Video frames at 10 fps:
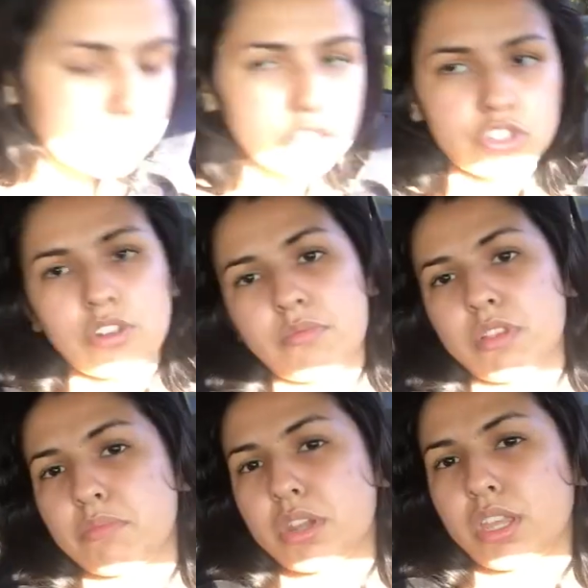With
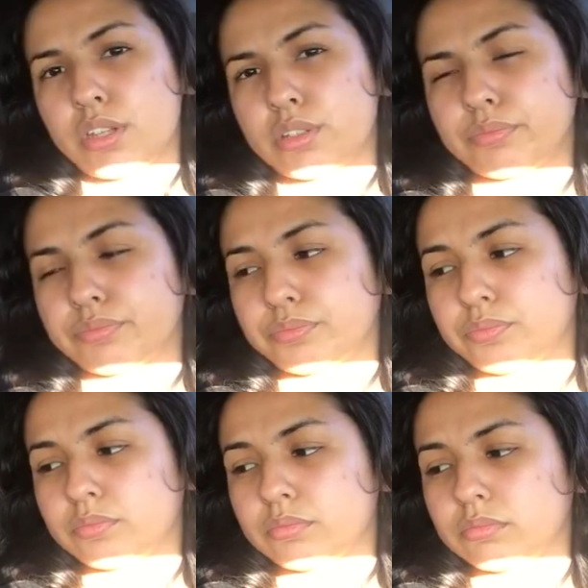
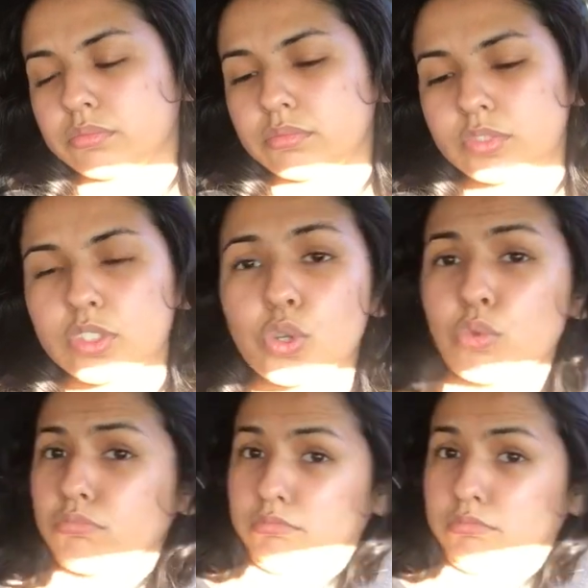strawberry. With a fruit punch.